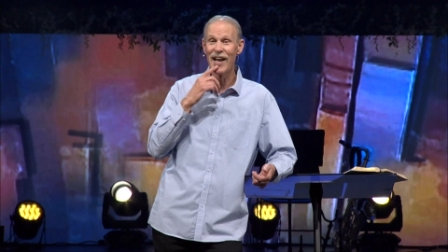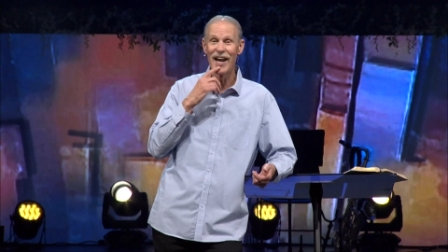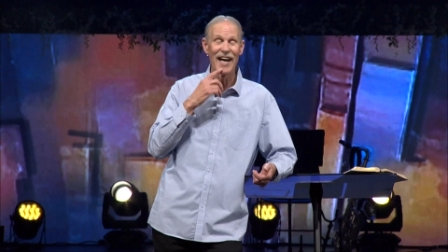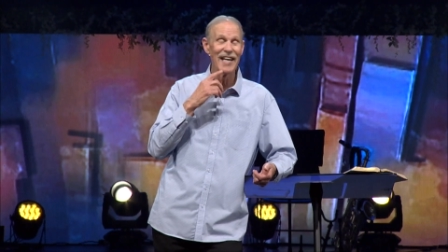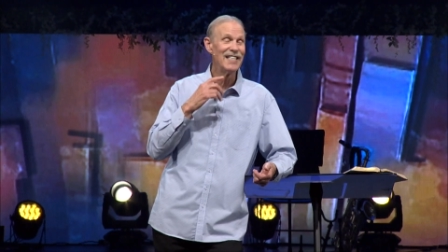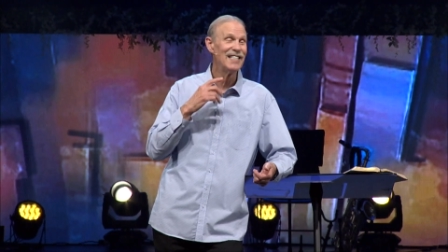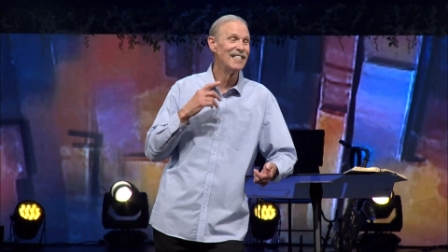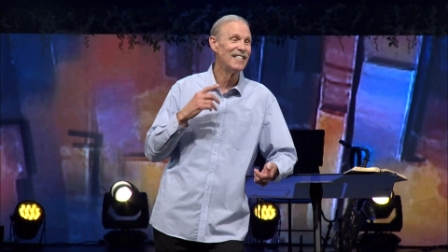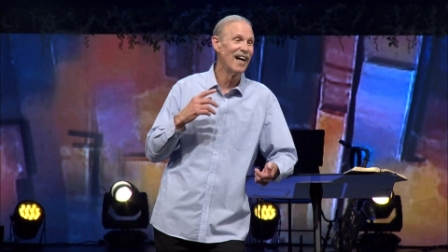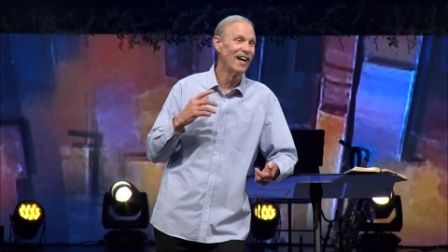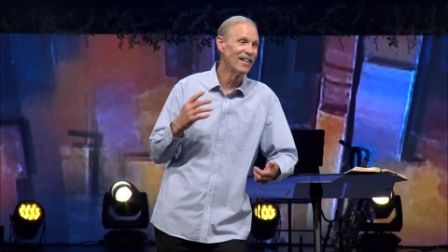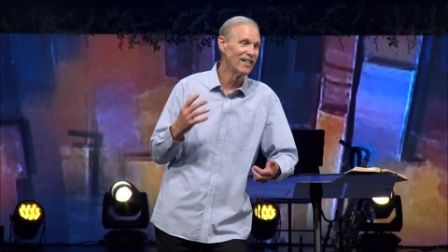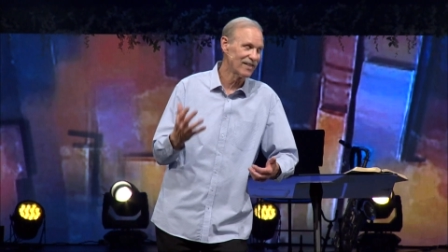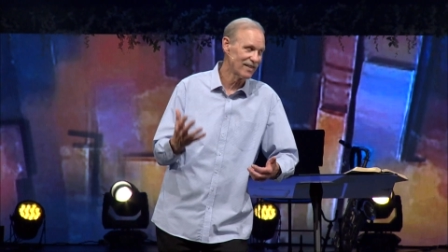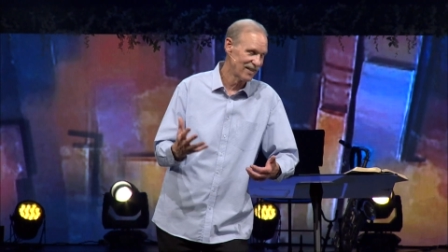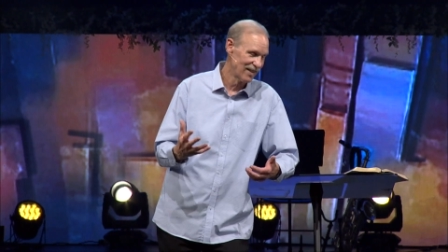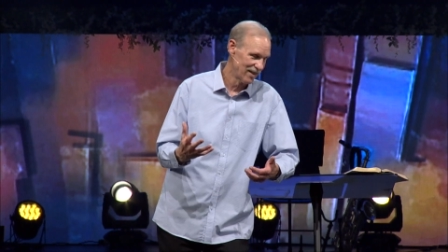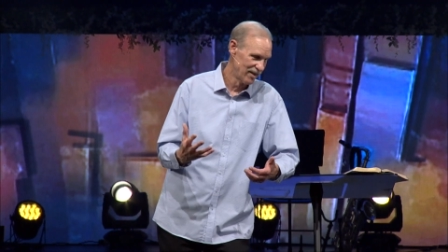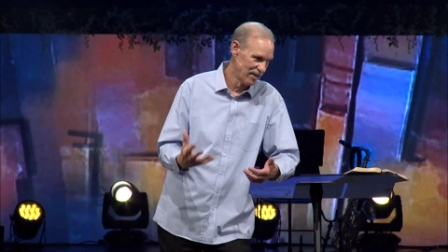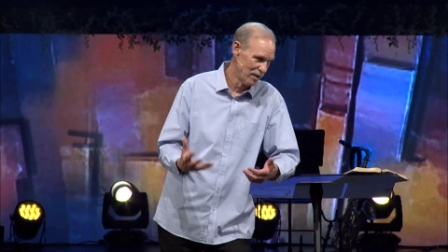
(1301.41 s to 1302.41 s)
and I
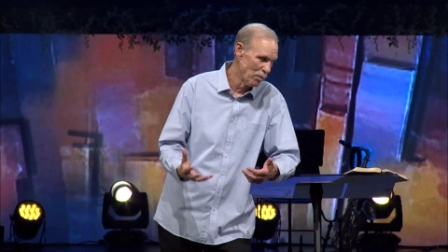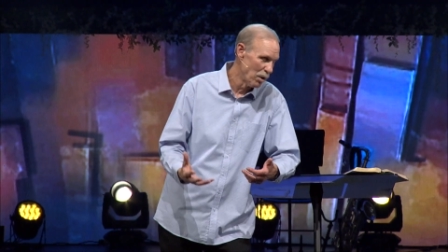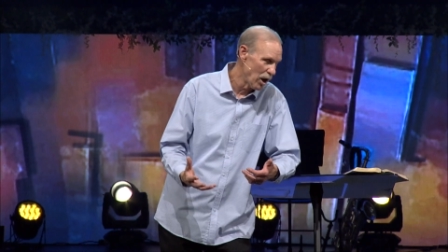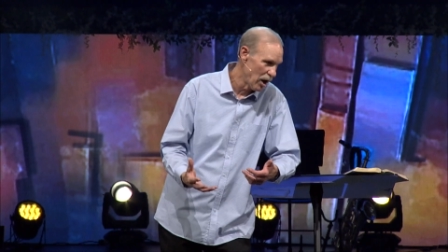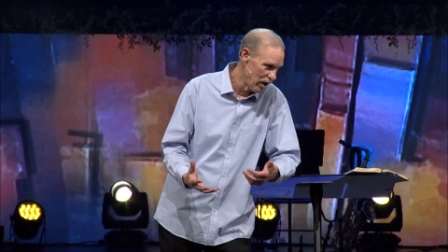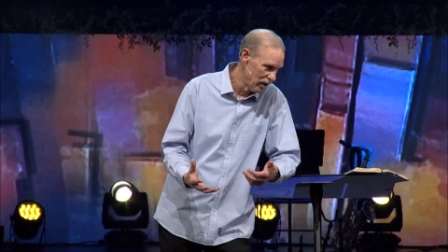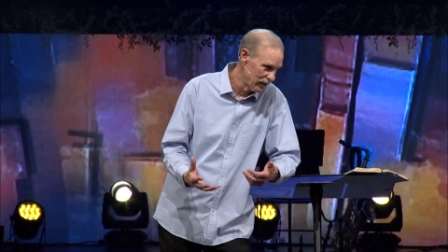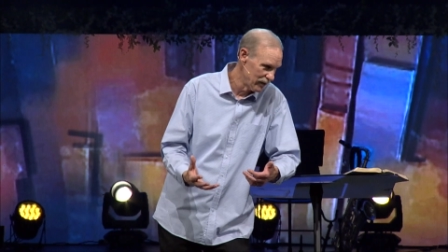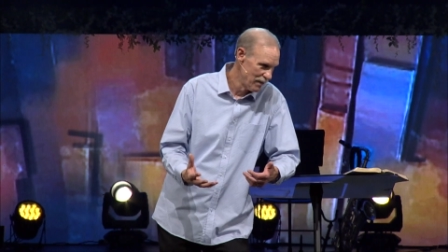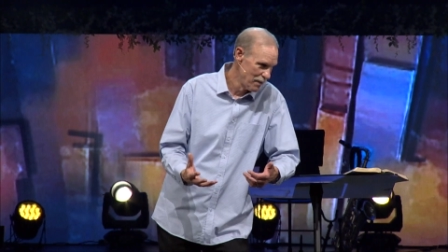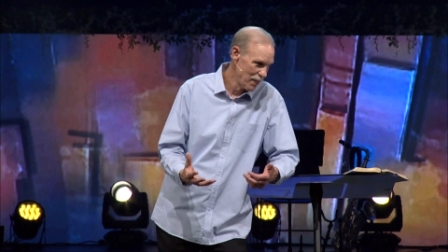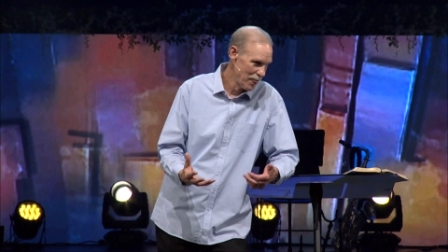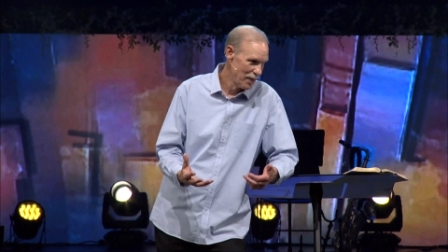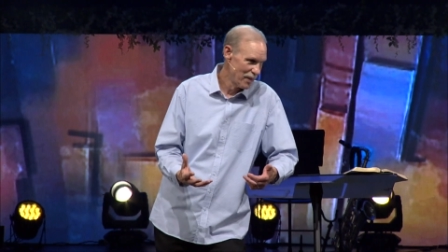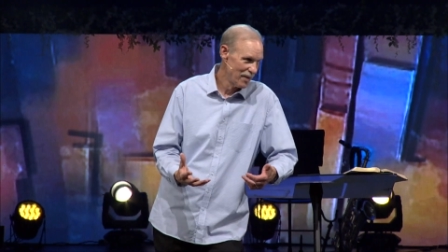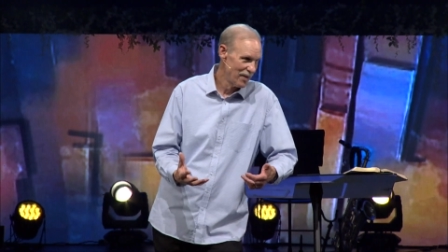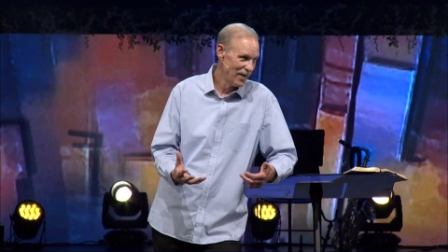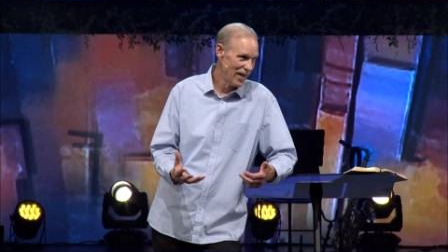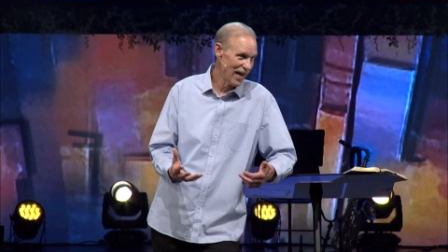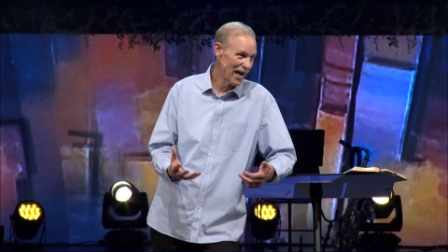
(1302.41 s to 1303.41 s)
dunked the ball.
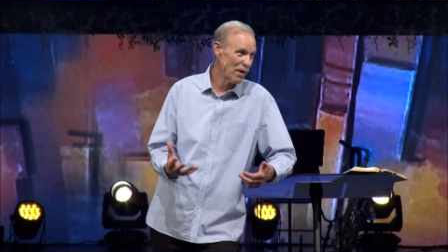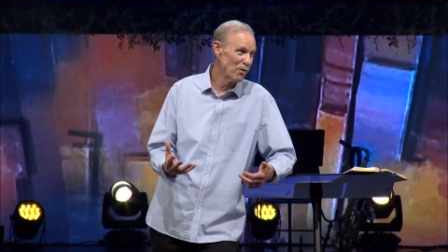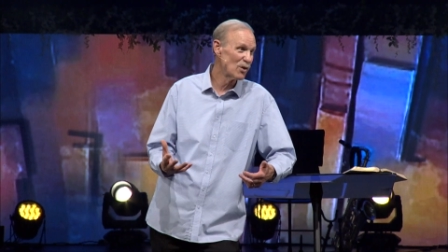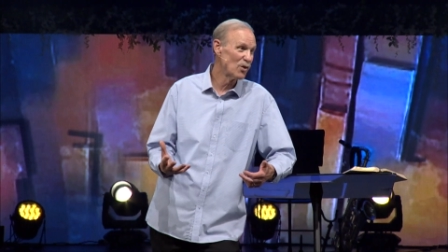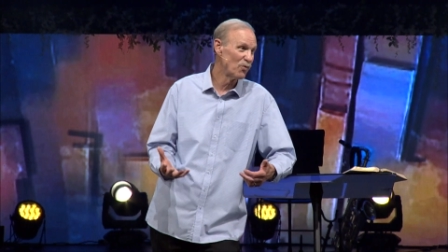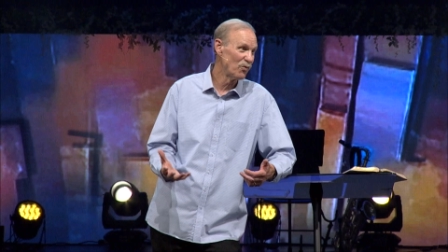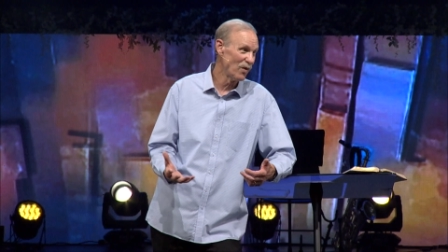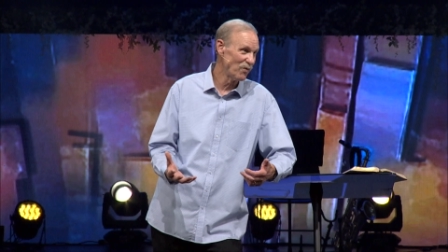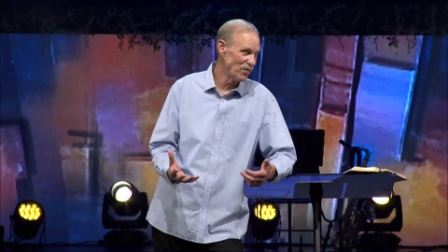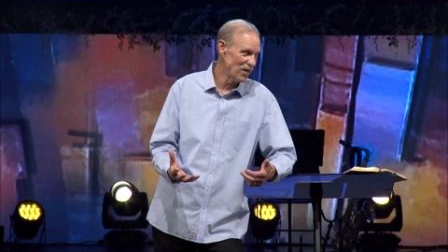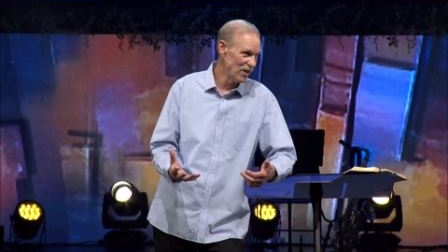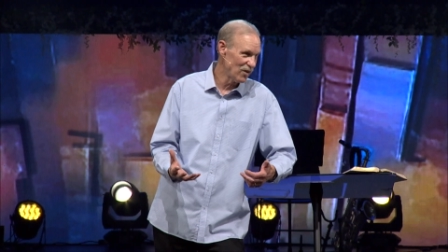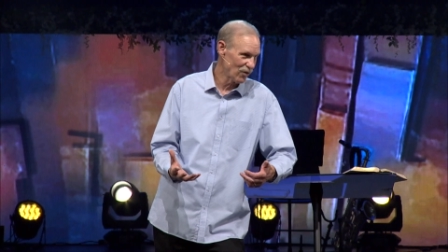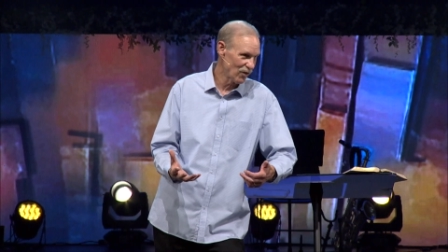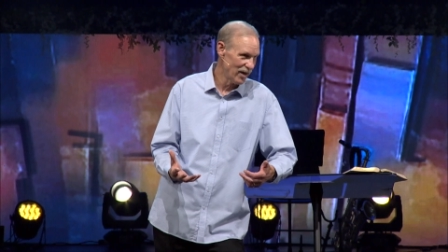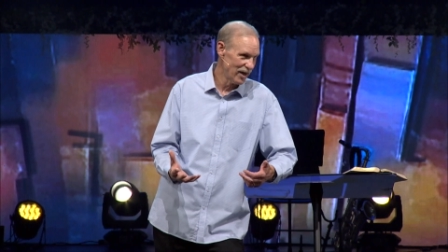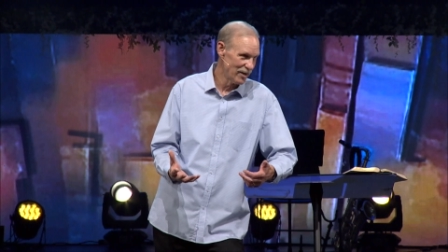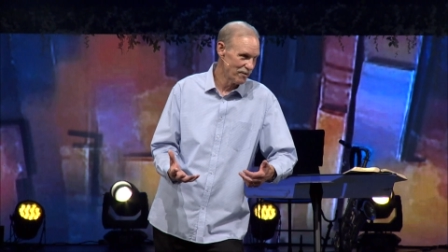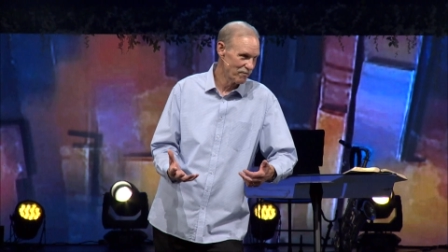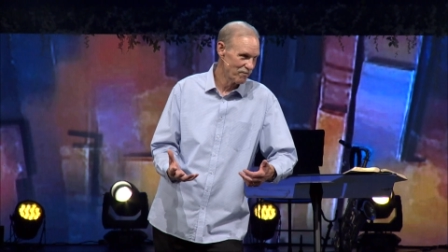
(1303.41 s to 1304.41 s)
And I was
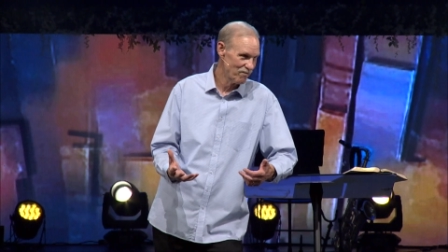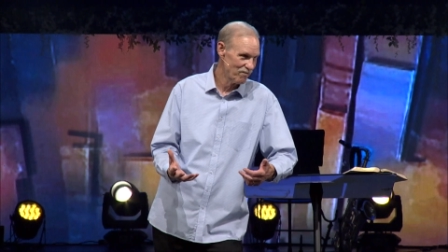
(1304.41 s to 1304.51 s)
53.